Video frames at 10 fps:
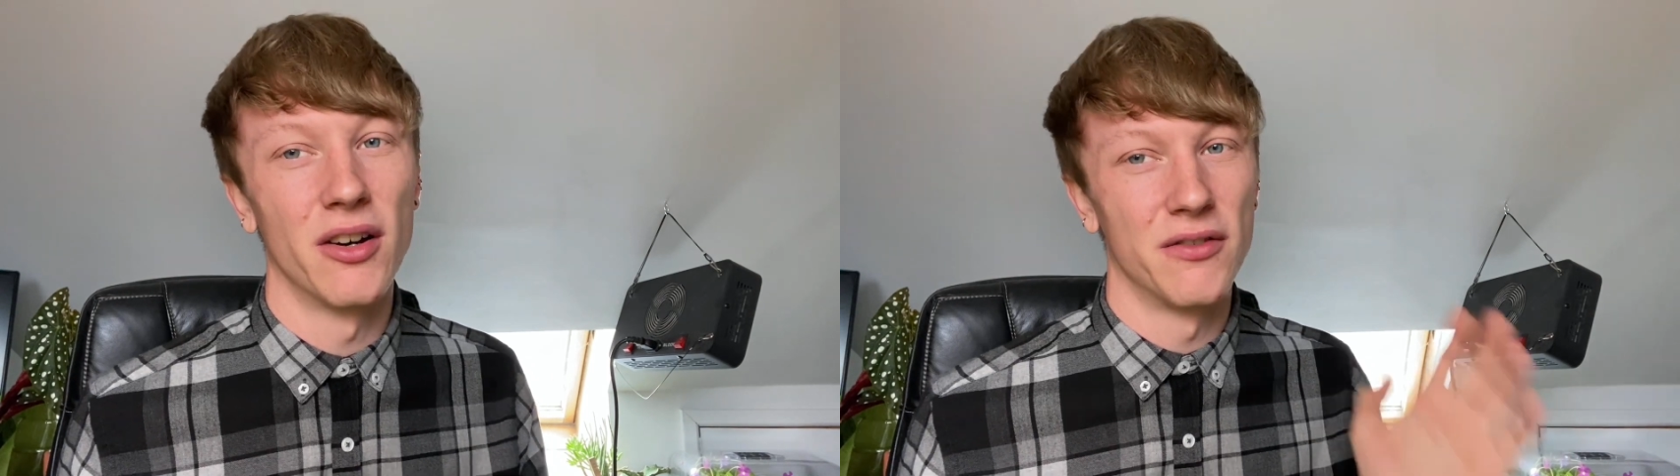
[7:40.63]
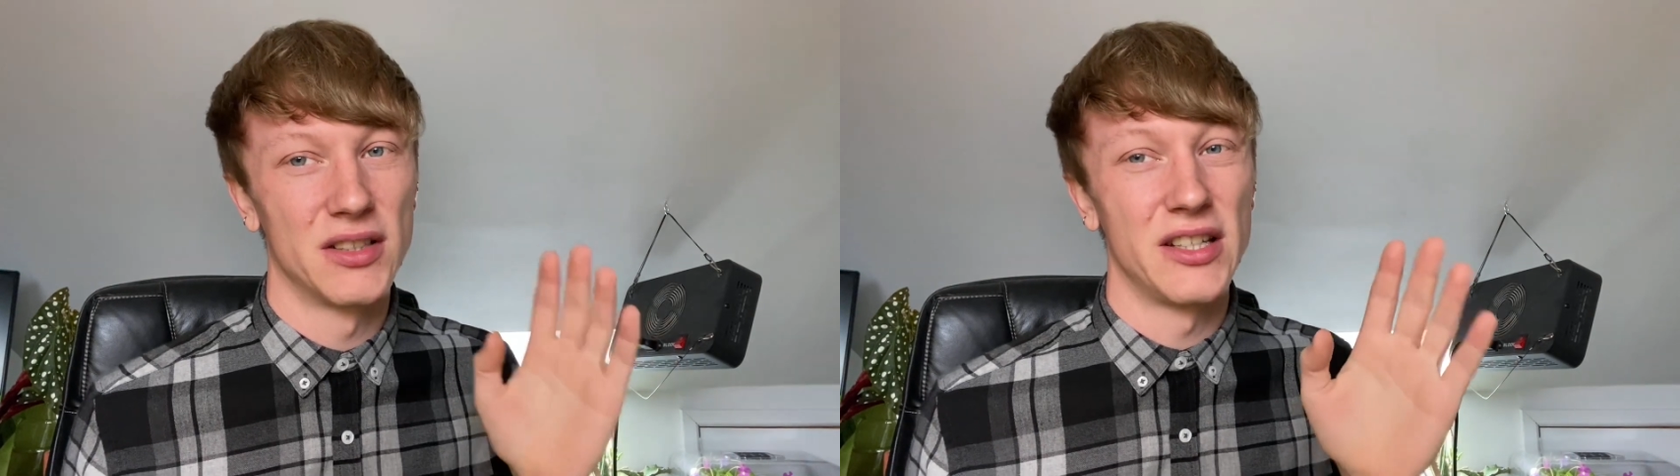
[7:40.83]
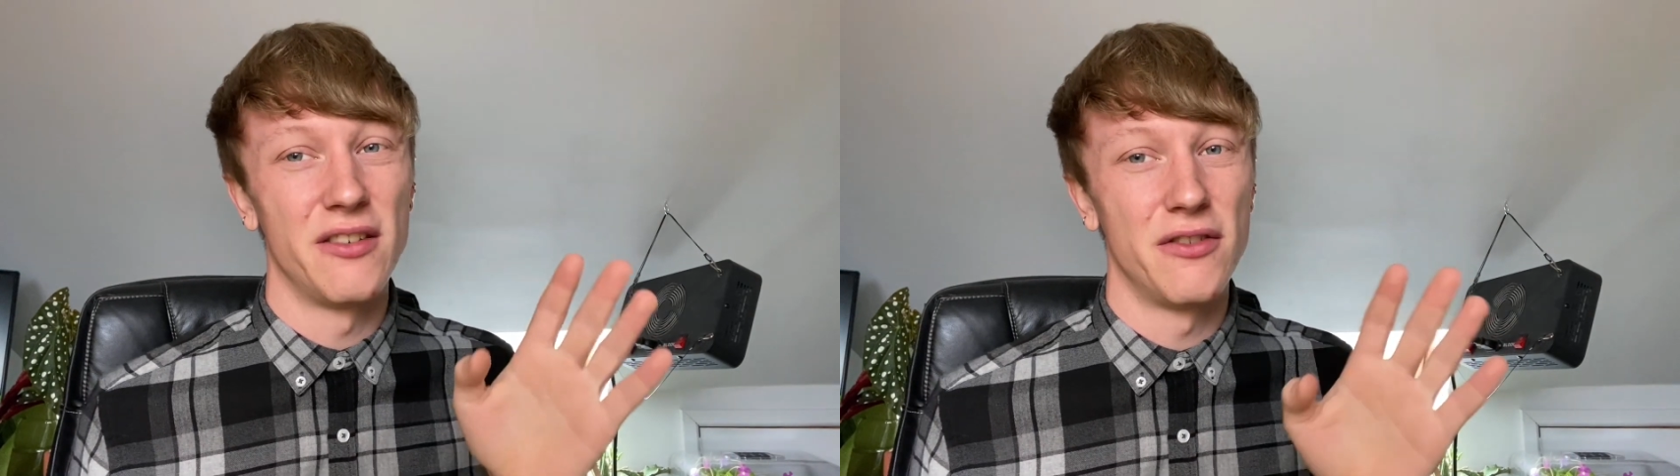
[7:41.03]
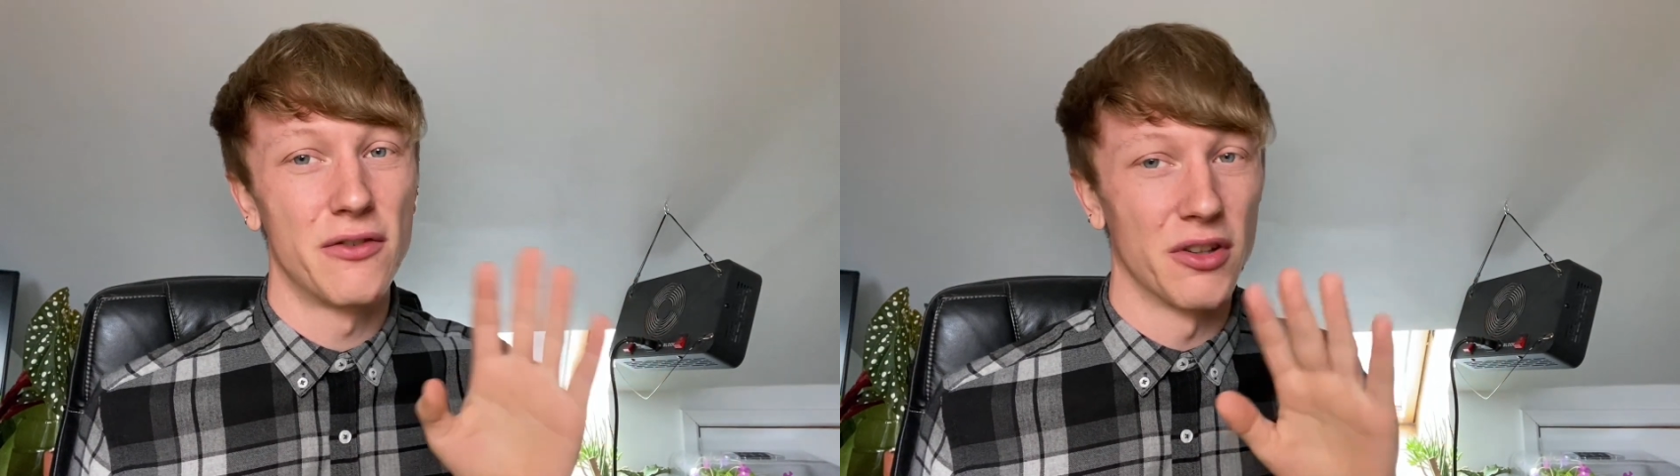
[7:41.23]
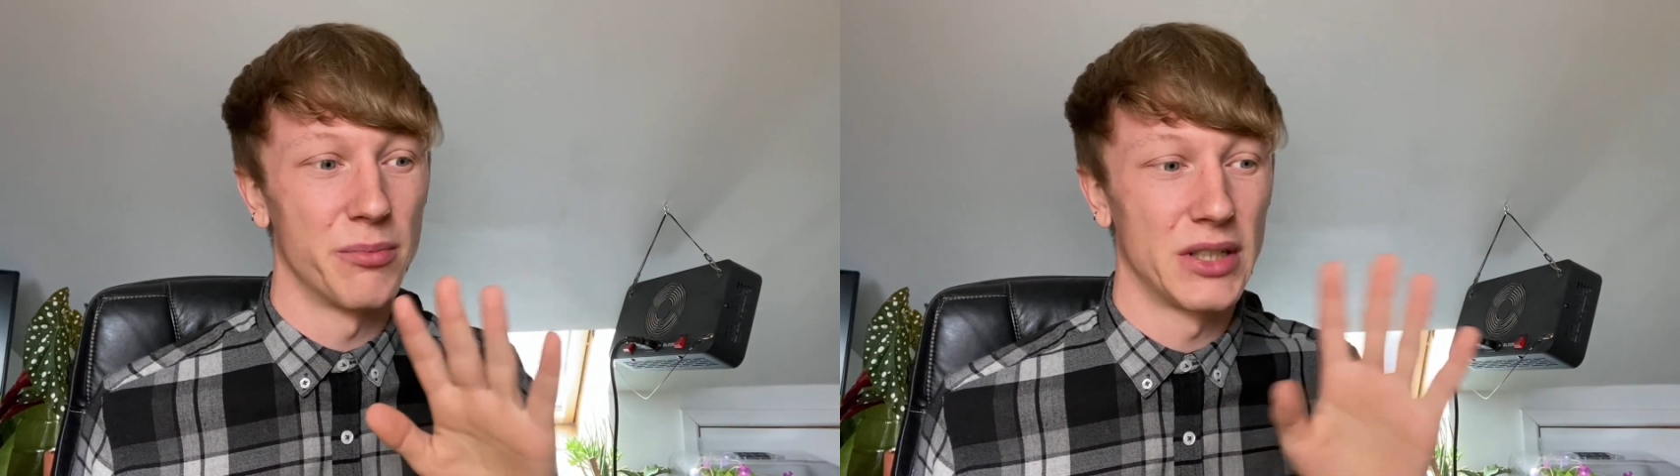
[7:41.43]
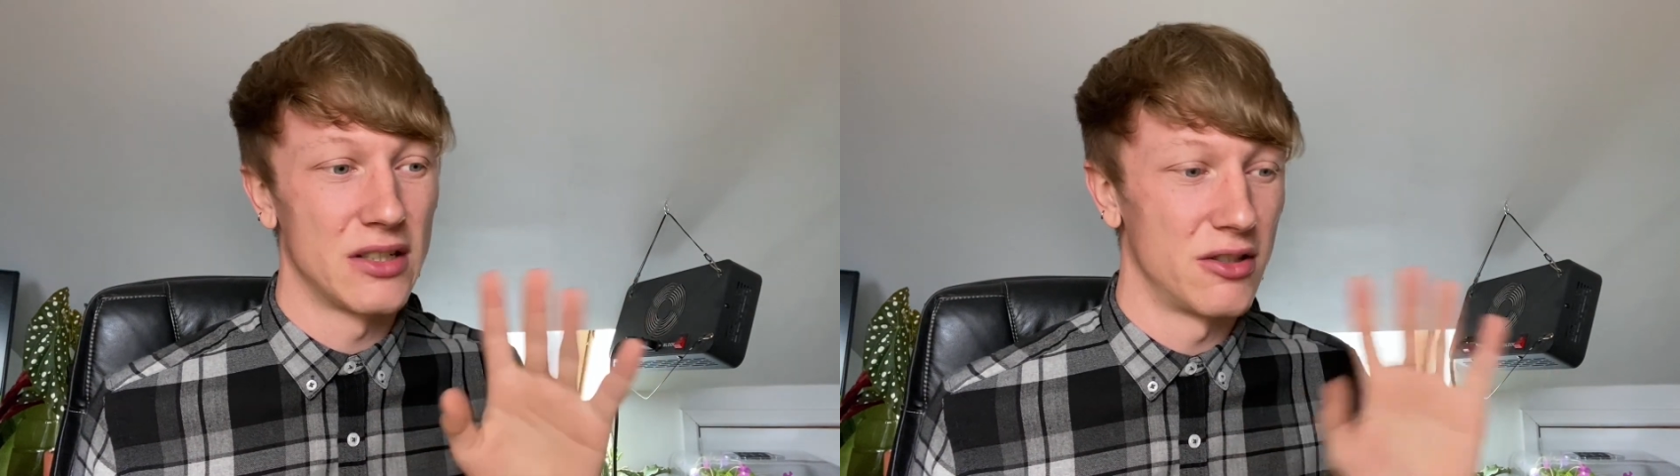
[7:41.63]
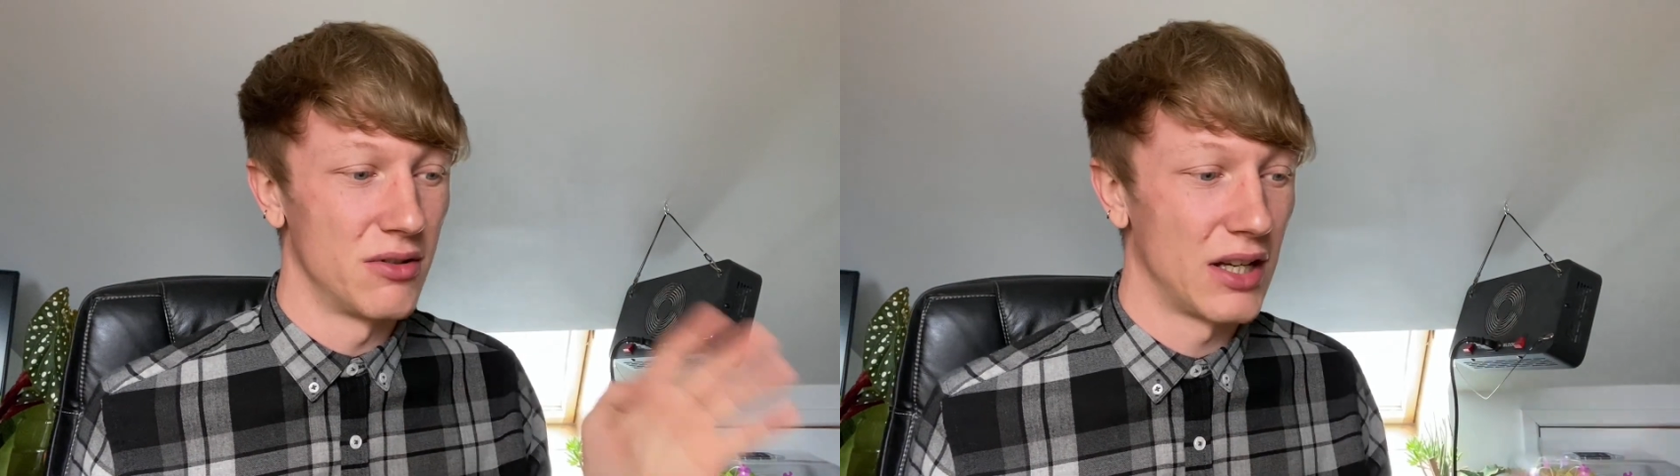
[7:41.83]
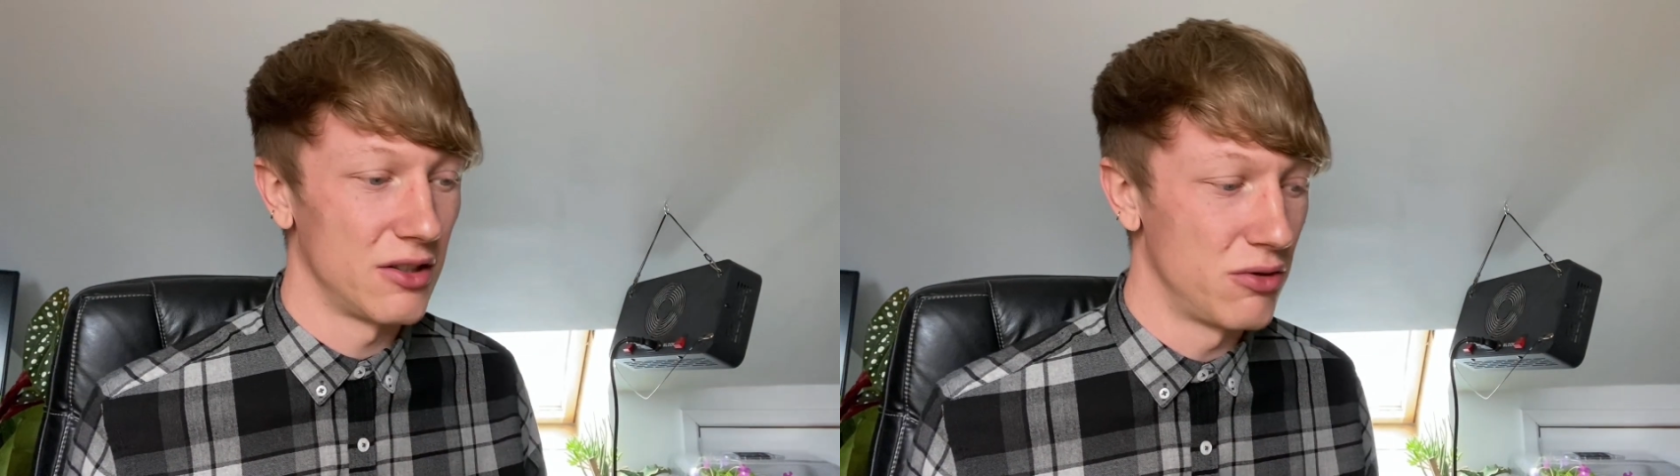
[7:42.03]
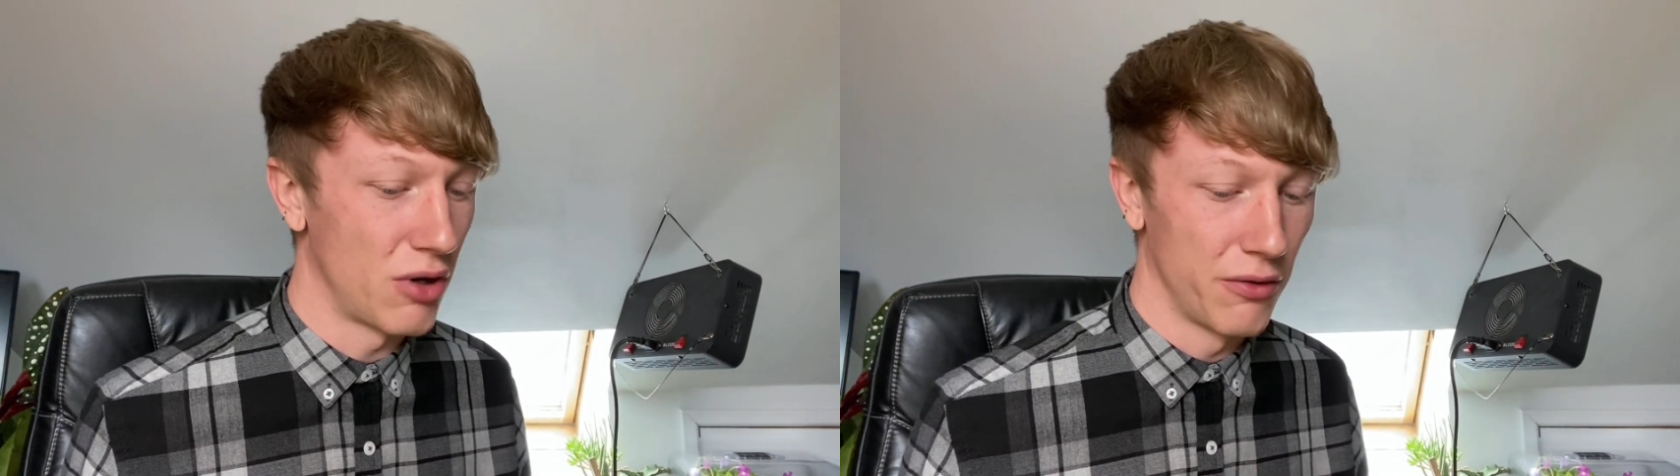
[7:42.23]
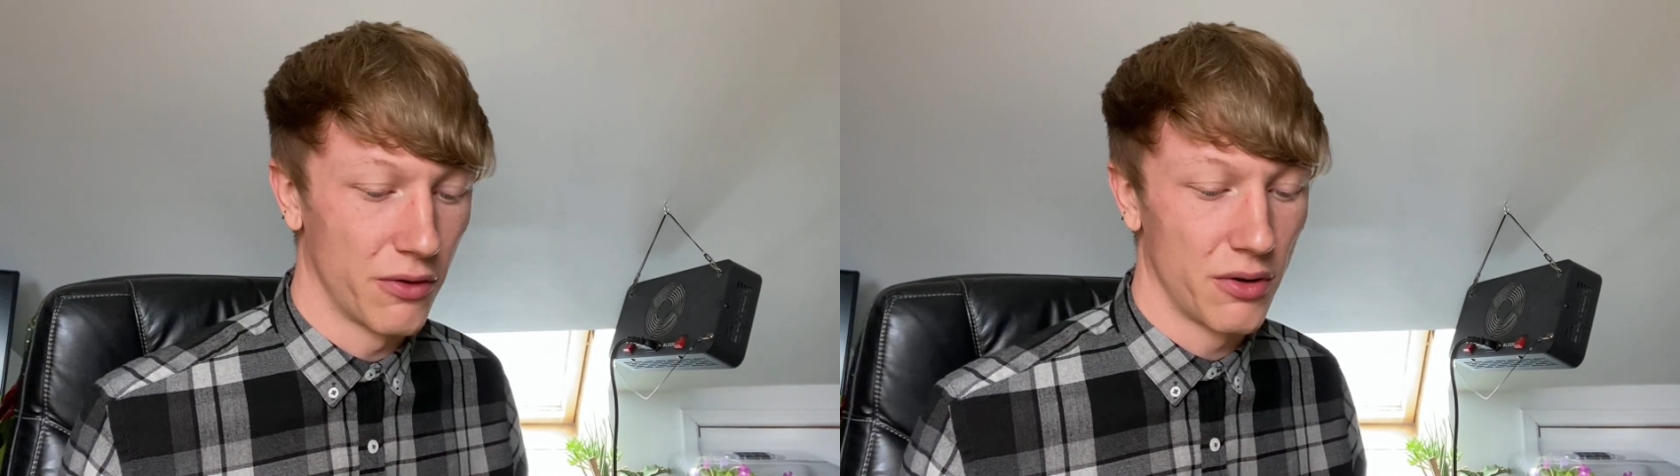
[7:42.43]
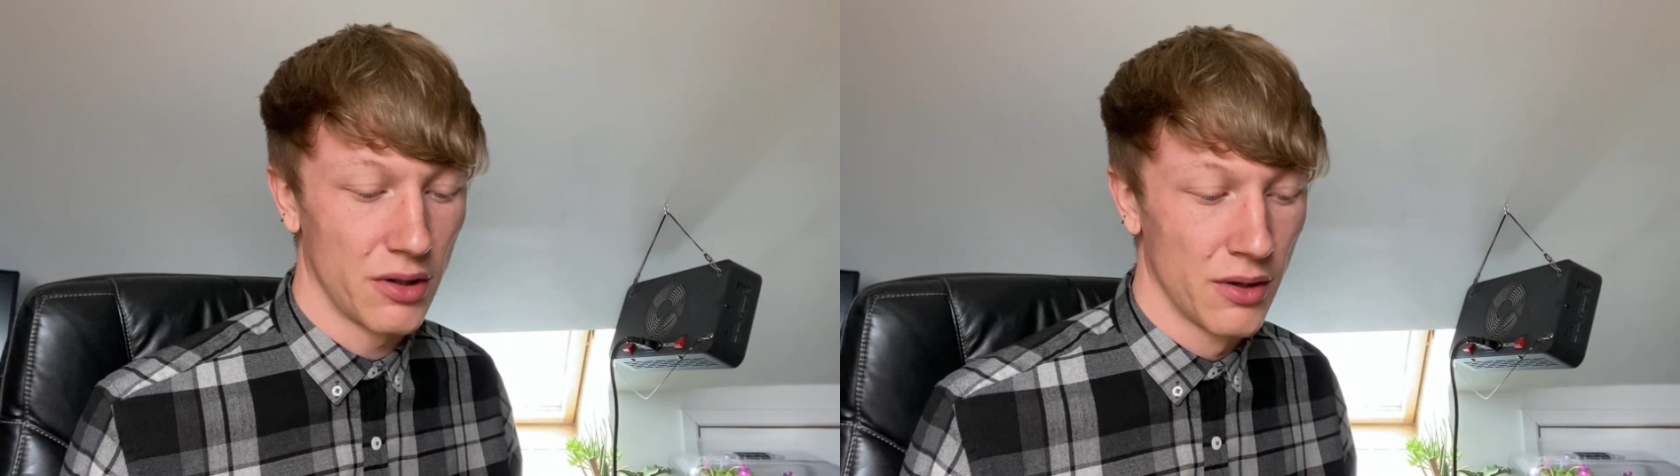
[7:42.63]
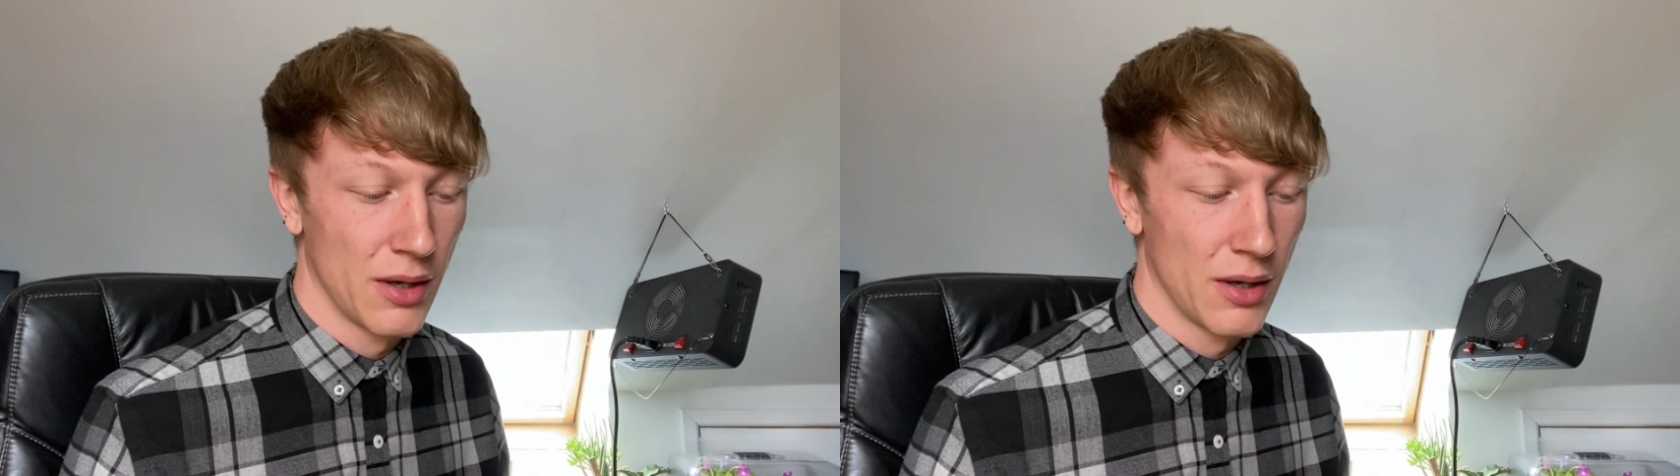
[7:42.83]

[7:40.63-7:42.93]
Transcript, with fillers: obviously if you've got the money to do that, you go for it.